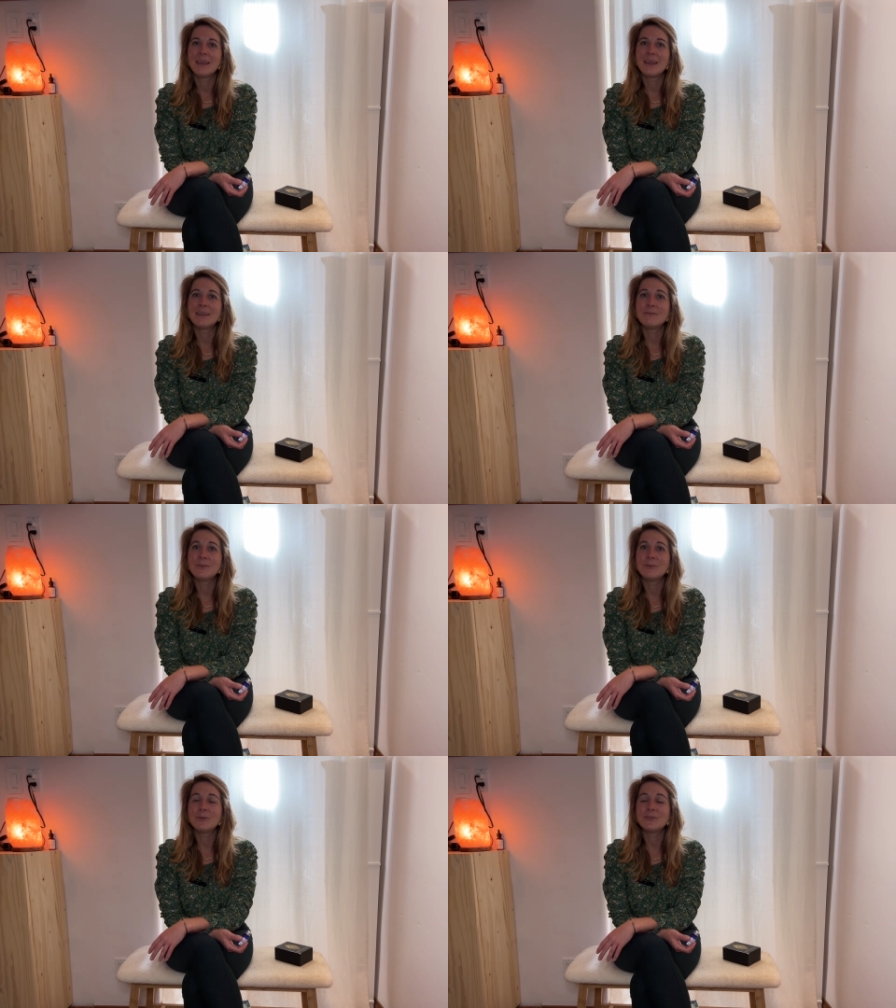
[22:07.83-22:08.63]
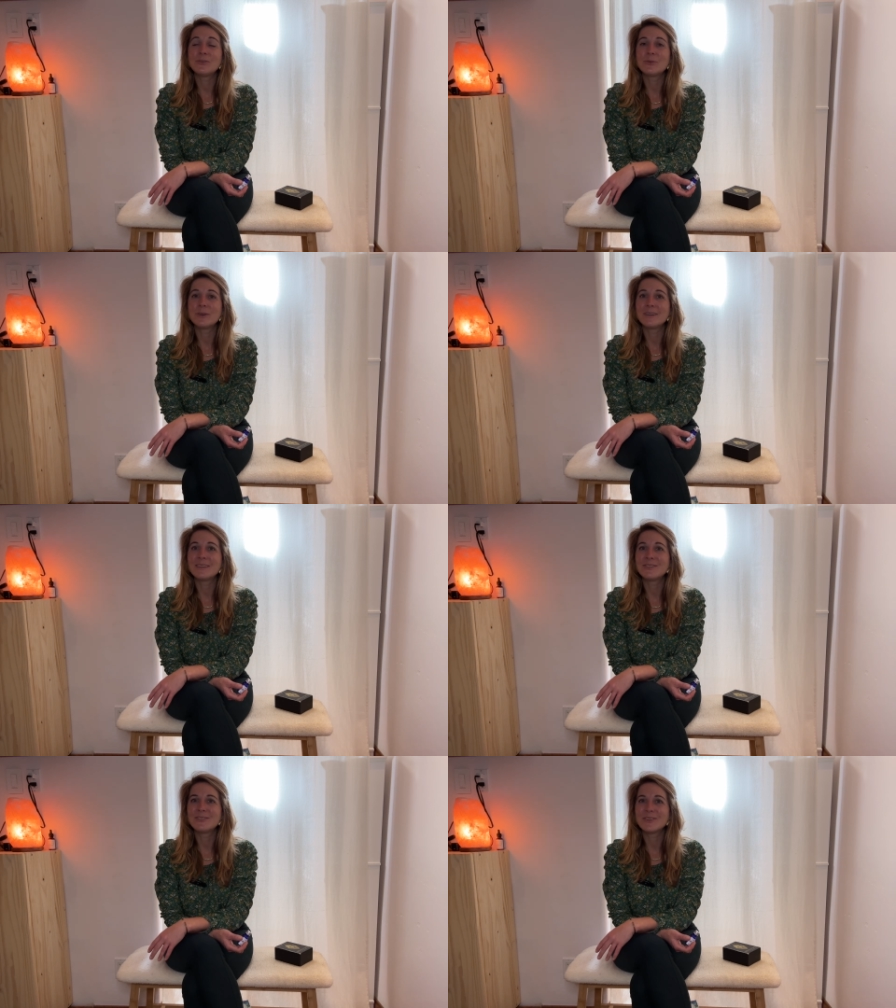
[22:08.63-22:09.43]
And if you enjoyed
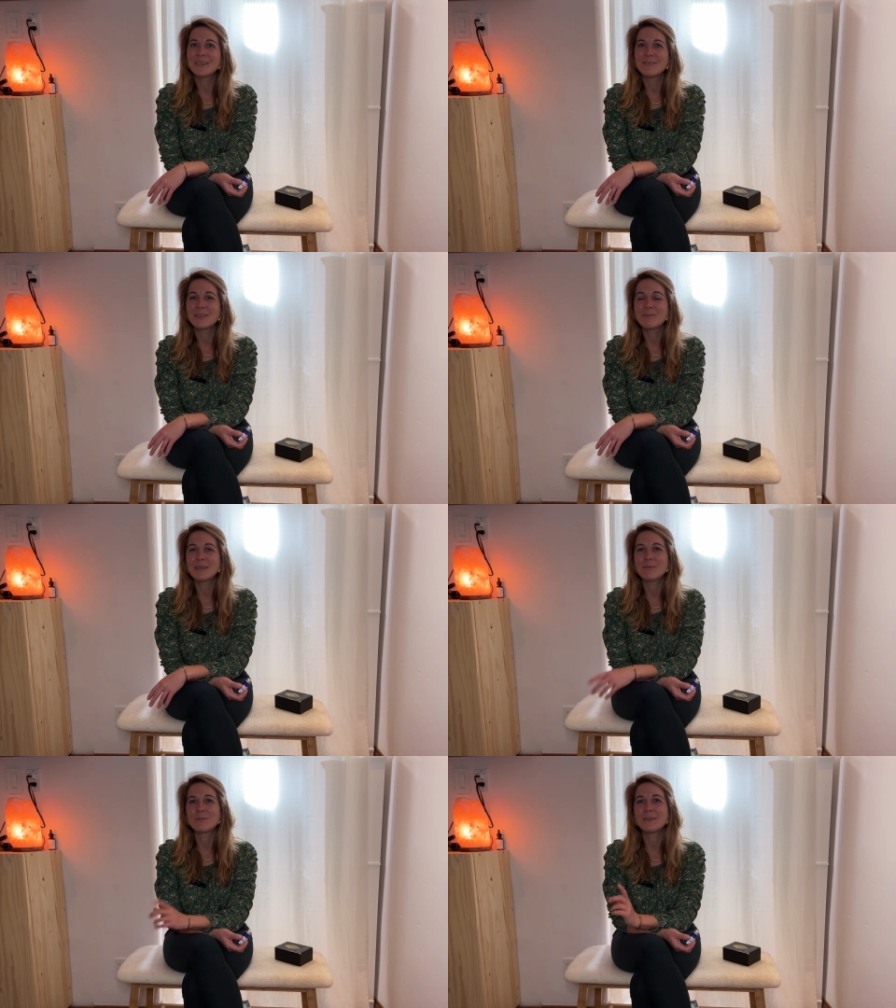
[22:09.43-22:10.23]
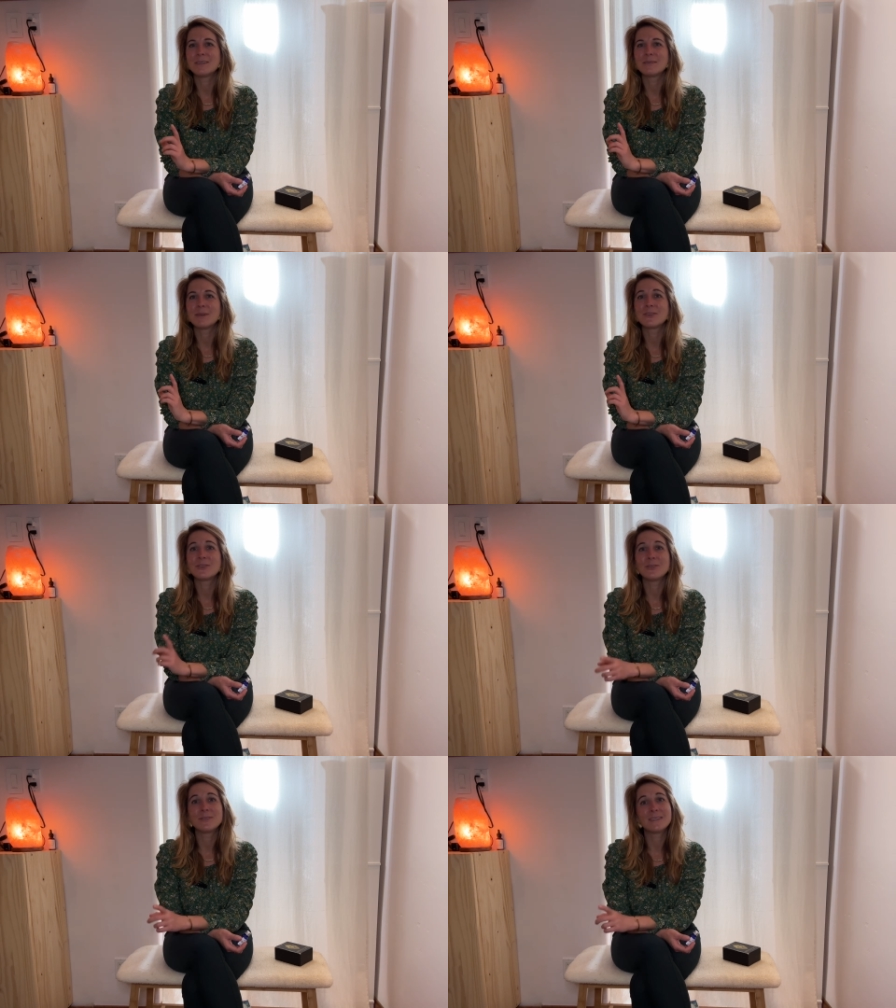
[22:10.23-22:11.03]
this journey with me, please make
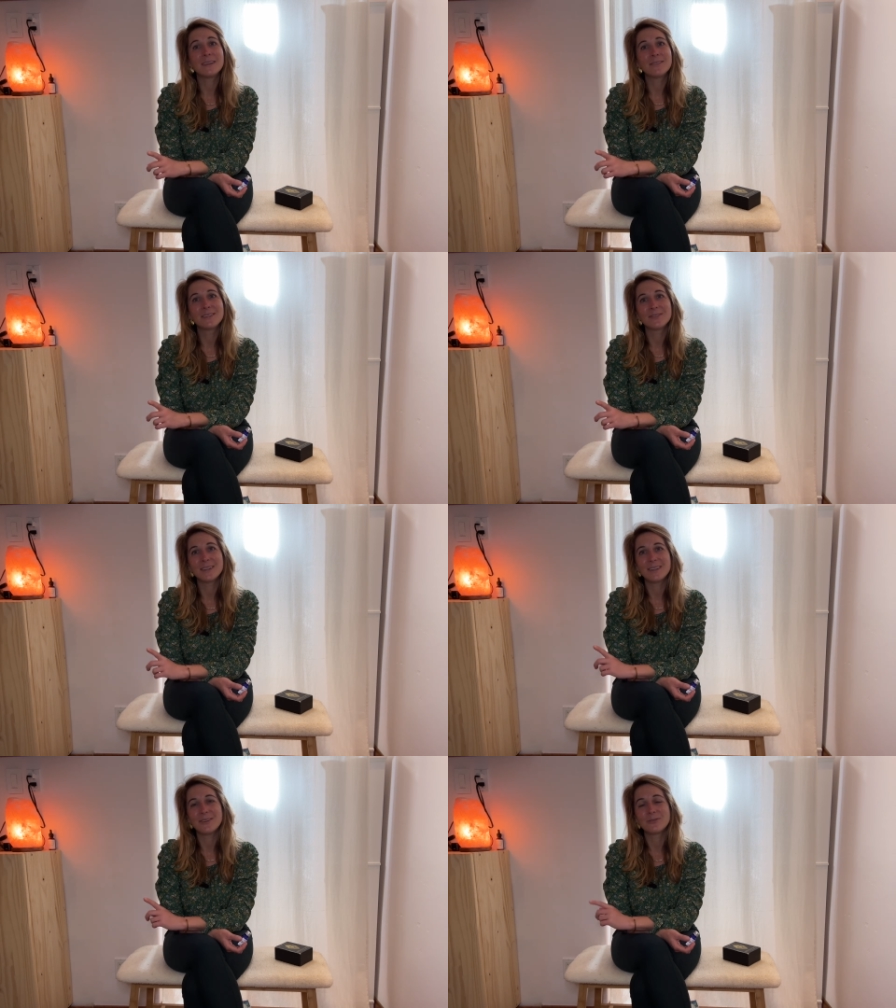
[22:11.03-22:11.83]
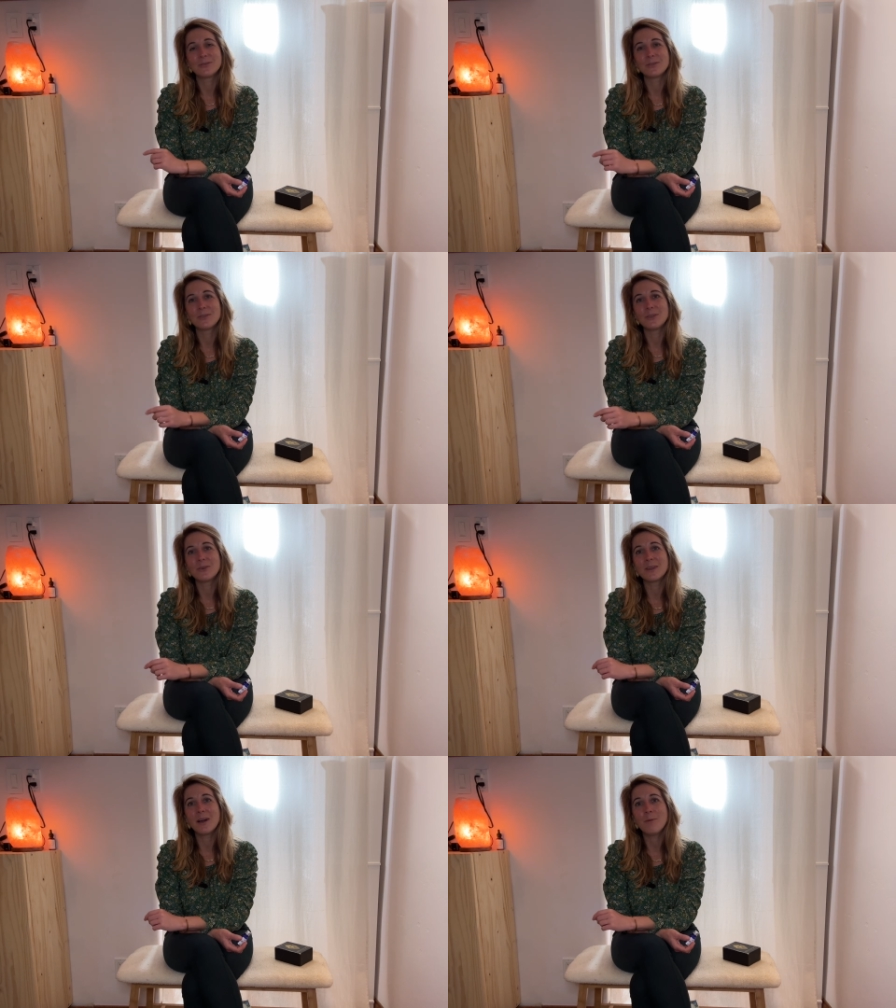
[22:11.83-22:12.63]
sure you save this video so that you
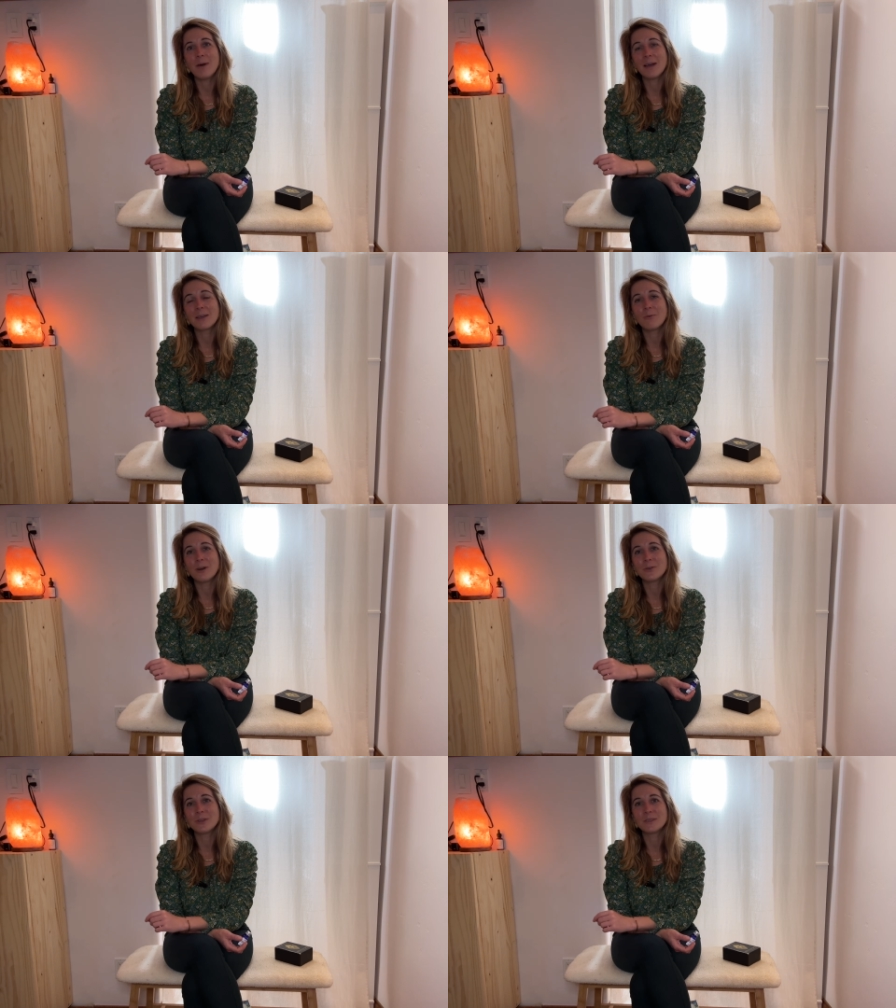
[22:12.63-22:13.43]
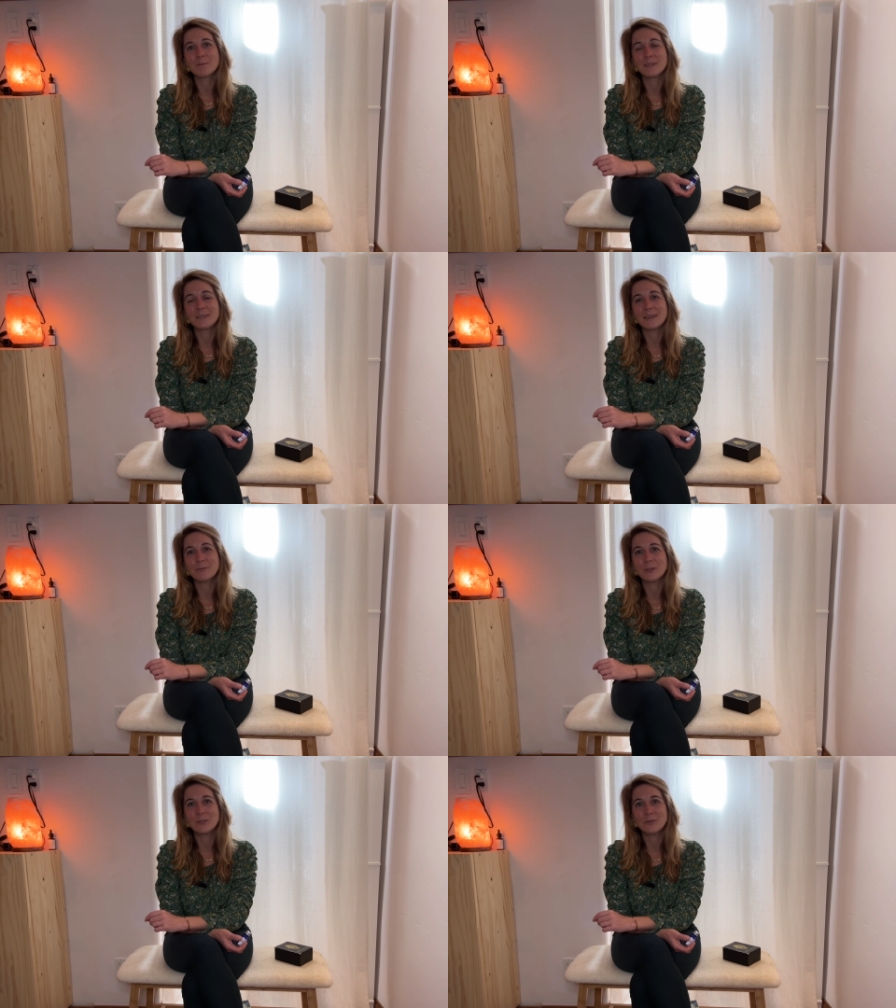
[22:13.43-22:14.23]
can come back and watch it as many
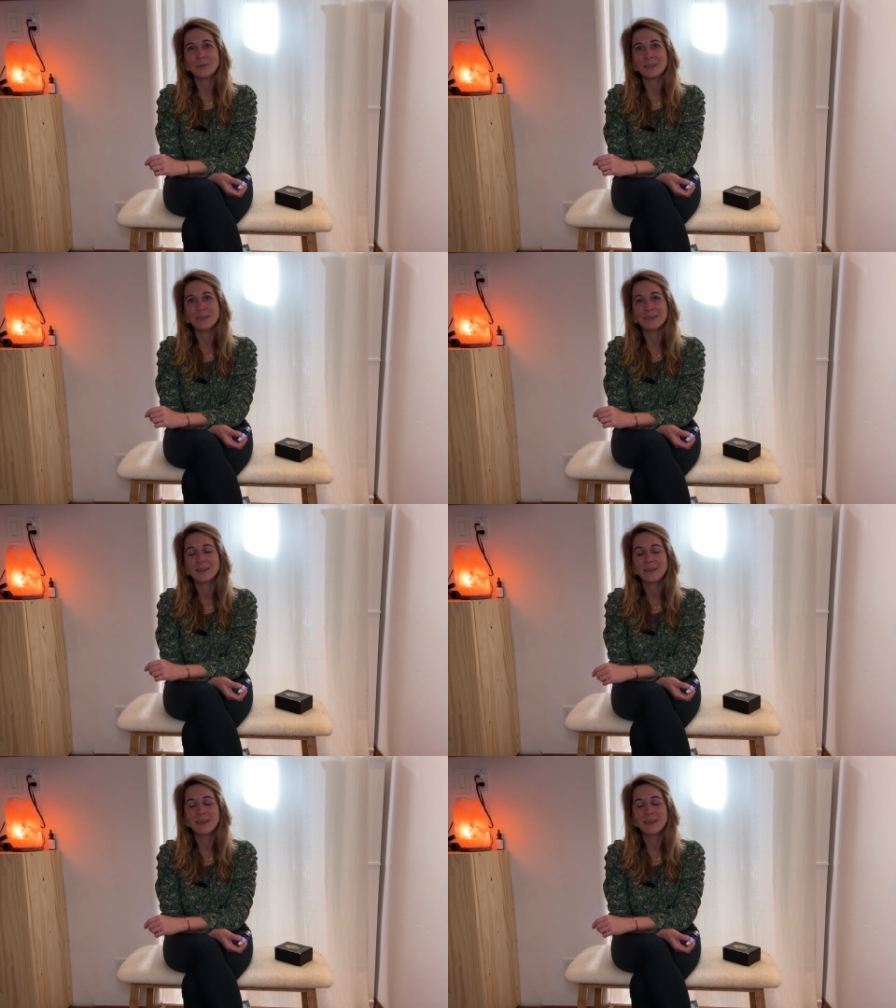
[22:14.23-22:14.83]
times as you need,